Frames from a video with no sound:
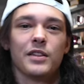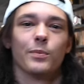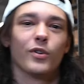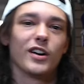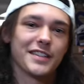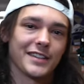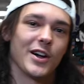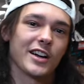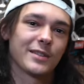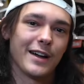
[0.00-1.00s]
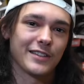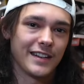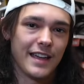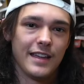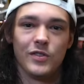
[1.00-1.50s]
of the boards I talked about
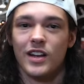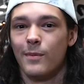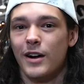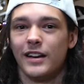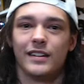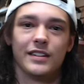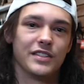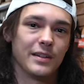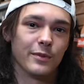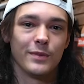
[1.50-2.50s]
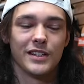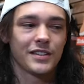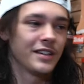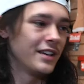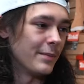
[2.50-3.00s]
today, you can come on in to
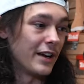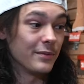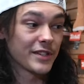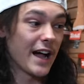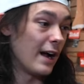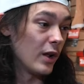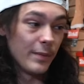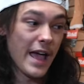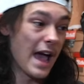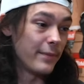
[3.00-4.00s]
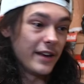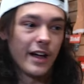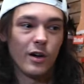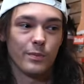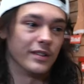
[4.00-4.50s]
Zimmerman's. My name's Kyle. I'm happy to
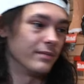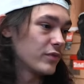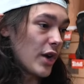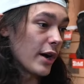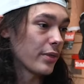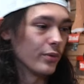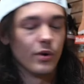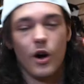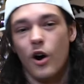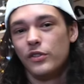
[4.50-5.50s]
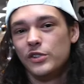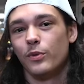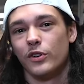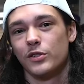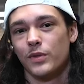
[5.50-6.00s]
help and talk through all these
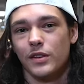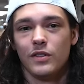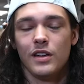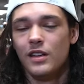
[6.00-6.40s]
boards with you.